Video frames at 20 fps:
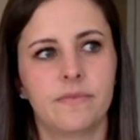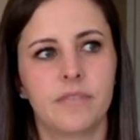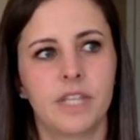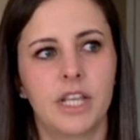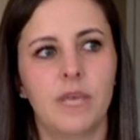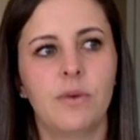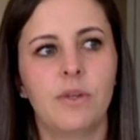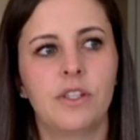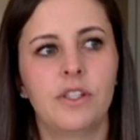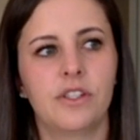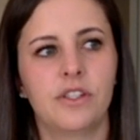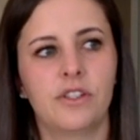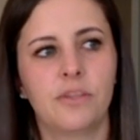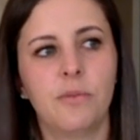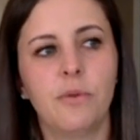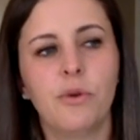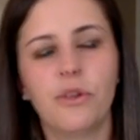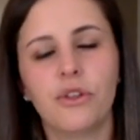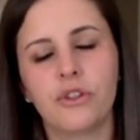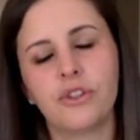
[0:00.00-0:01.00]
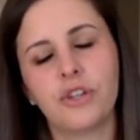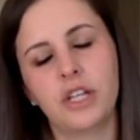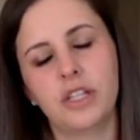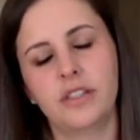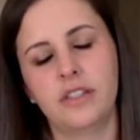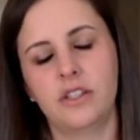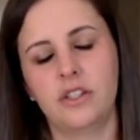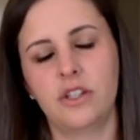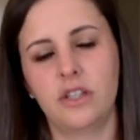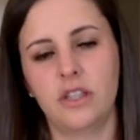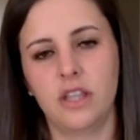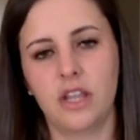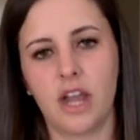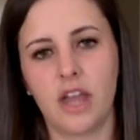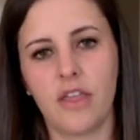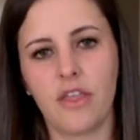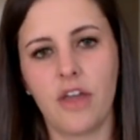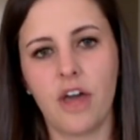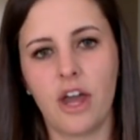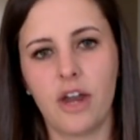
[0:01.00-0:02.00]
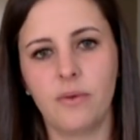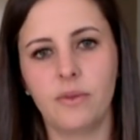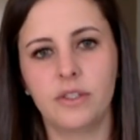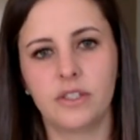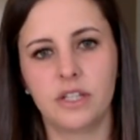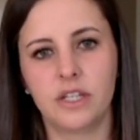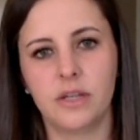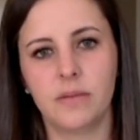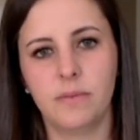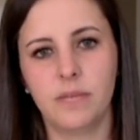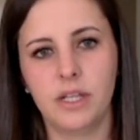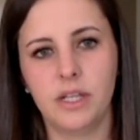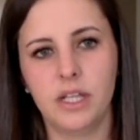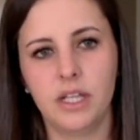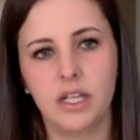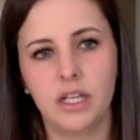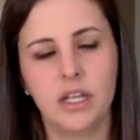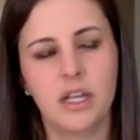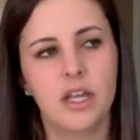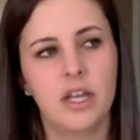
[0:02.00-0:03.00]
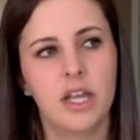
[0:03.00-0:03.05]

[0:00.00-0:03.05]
it was a smoother transition than I thought it was going to be.